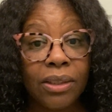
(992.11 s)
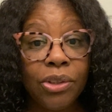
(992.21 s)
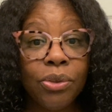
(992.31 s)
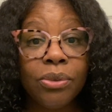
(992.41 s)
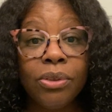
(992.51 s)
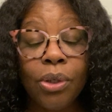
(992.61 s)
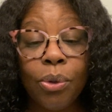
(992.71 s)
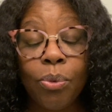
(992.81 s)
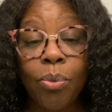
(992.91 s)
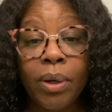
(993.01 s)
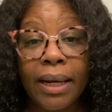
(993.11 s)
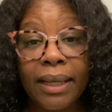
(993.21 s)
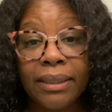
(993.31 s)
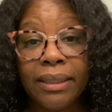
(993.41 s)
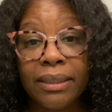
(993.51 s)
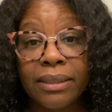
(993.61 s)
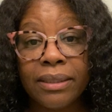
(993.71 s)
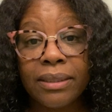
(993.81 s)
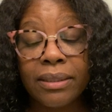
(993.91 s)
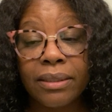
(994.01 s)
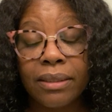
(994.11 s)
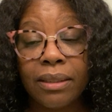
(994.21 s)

You'll know what ideas